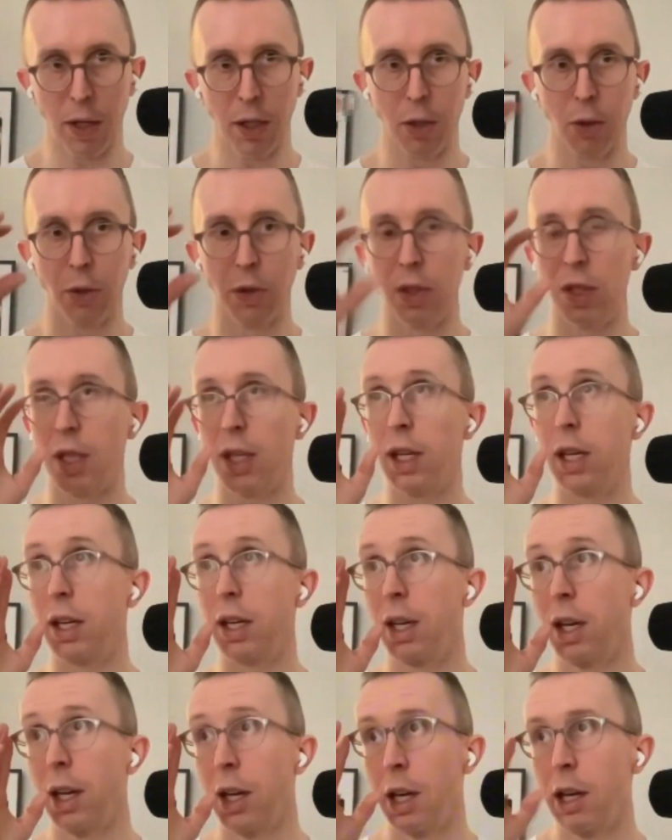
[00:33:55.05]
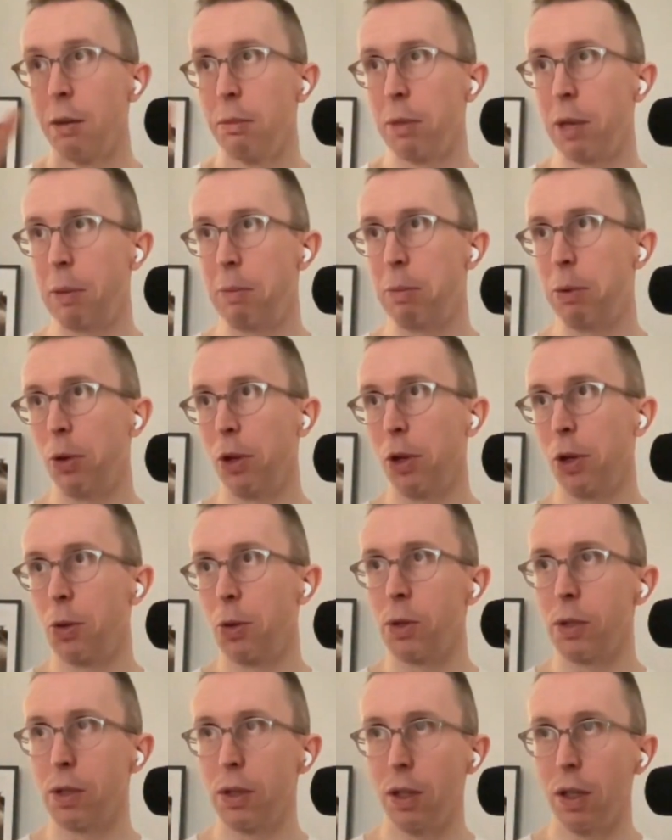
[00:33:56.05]
And you'll see people who
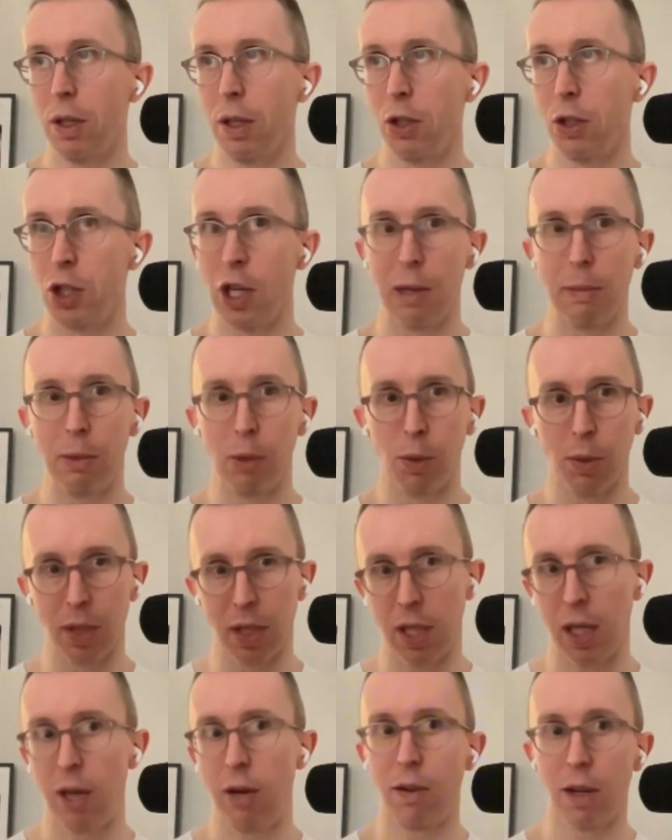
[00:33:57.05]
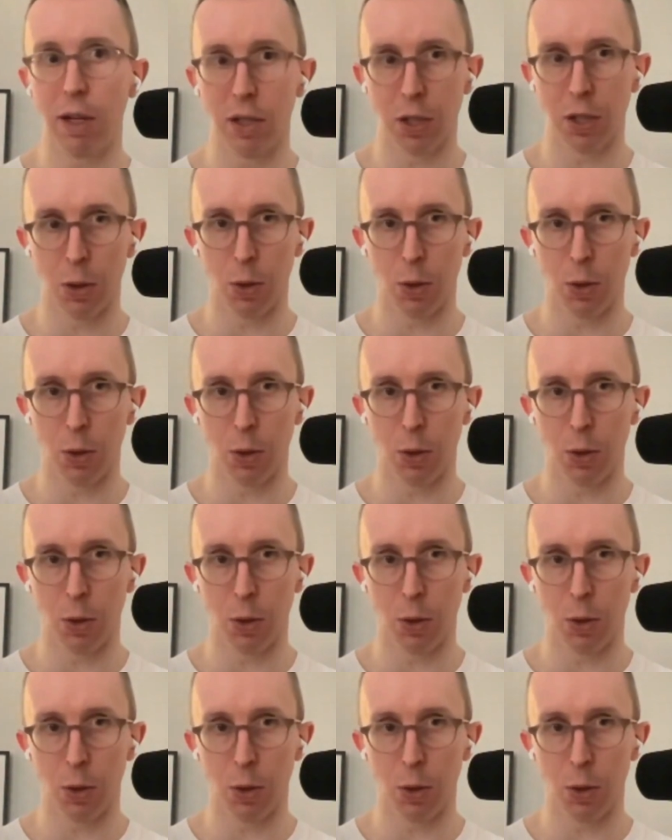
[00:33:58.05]
are in the gym who are serious,